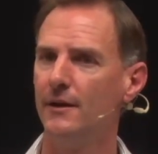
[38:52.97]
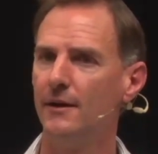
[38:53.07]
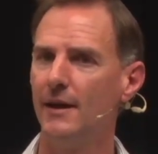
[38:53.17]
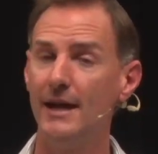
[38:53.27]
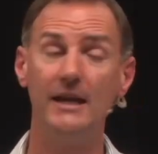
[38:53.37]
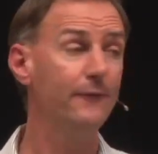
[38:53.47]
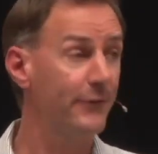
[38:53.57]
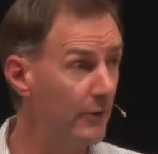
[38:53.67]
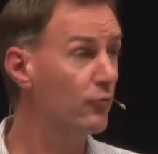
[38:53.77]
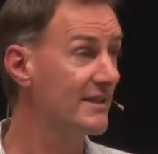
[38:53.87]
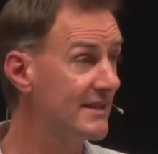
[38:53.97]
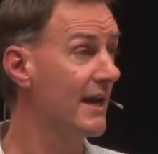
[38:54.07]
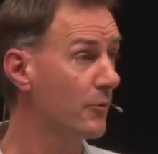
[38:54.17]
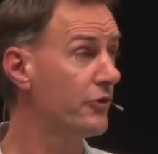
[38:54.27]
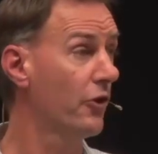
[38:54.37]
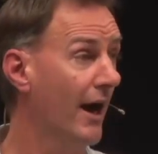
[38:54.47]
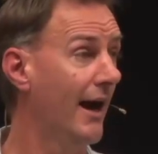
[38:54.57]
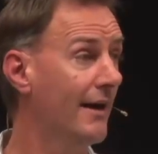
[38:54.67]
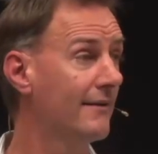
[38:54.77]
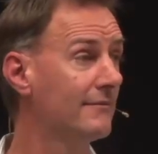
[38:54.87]
And if they resonate with your
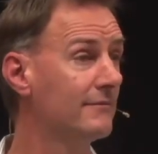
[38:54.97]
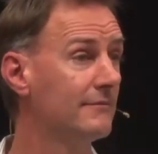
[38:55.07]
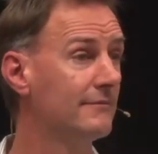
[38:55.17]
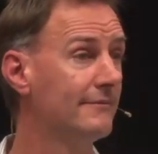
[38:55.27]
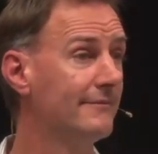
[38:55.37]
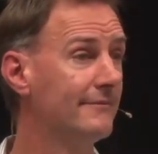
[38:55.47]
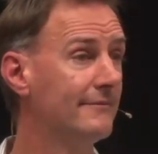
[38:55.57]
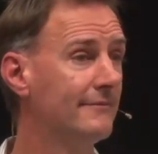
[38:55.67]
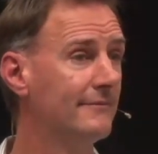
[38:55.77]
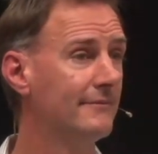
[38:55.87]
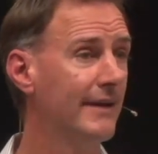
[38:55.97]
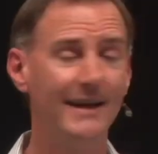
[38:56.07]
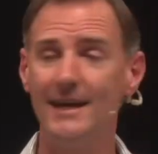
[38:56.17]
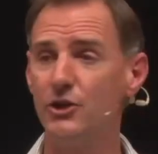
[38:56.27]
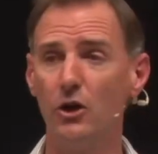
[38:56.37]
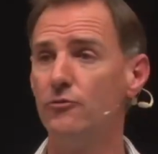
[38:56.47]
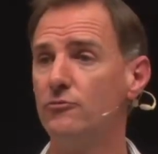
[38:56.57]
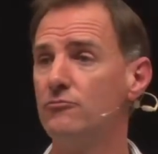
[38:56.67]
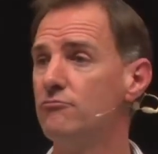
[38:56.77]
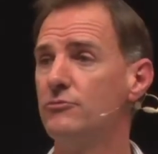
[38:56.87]
heart, and again,
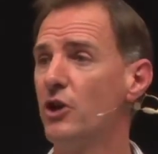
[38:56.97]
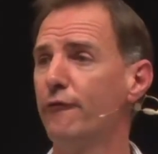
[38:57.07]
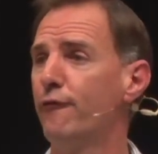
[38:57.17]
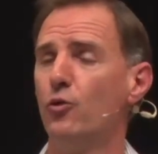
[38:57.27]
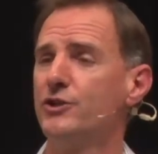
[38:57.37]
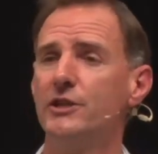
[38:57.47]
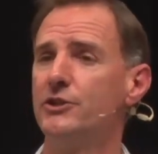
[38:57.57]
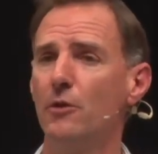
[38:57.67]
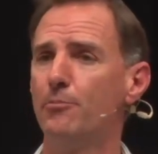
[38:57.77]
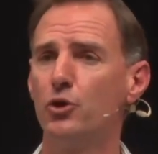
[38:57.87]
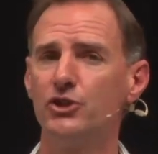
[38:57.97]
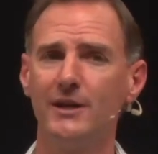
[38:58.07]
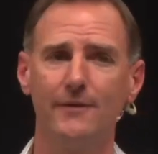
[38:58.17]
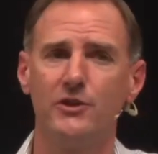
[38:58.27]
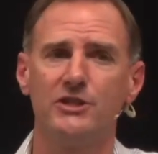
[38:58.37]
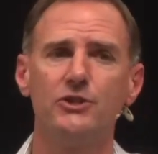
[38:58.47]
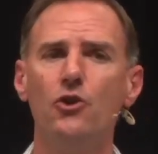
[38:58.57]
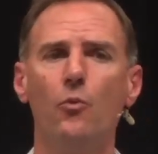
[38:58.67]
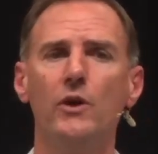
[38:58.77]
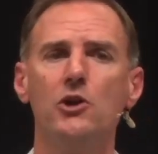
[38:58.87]
don't force it, don't push it. If this is
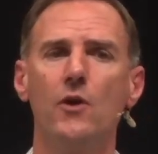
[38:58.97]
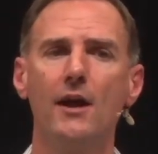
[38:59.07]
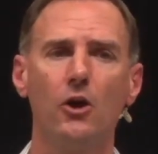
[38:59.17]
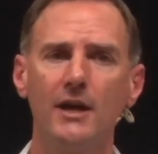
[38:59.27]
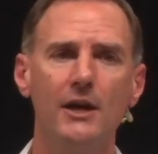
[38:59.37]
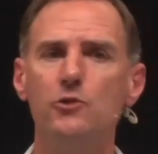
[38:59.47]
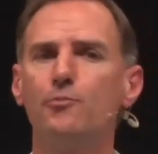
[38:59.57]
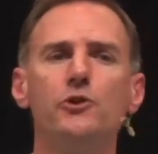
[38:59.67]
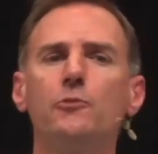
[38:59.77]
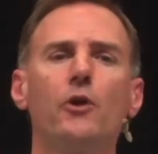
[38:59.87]
not where you're at, okay, you pray